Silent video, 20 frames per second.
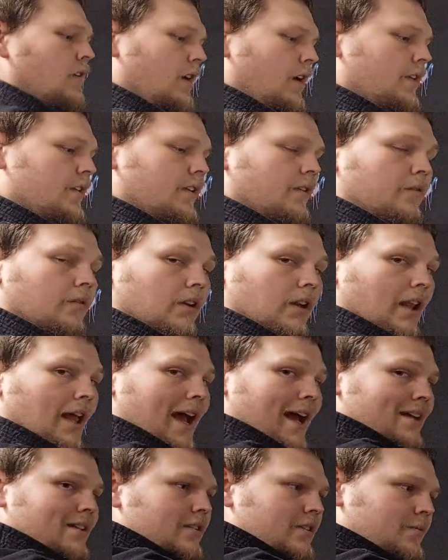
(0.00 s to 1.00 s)
And then it
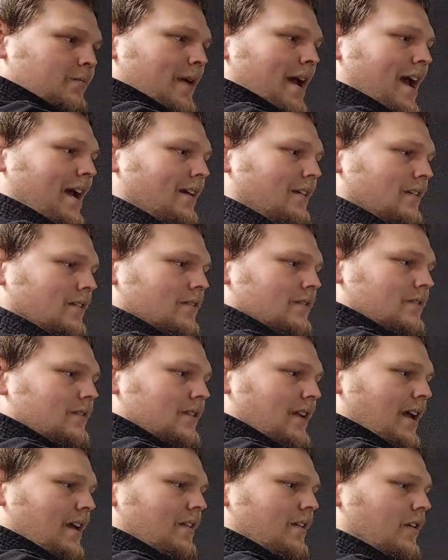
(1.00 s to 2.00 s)
relaxes back. It doesn't
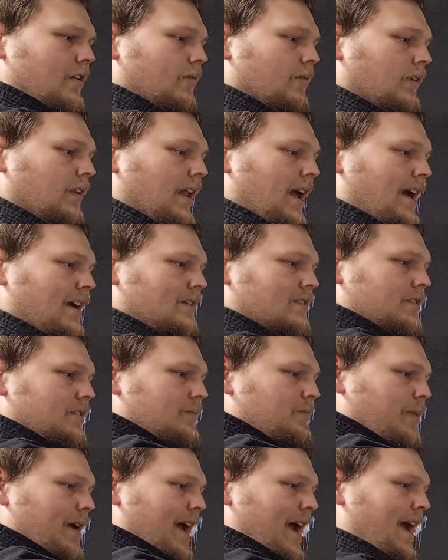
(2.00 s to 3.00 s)
stay there, it relaxes
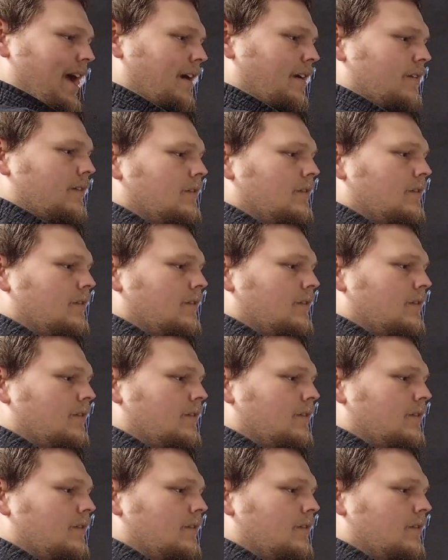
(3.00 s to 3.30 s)
back.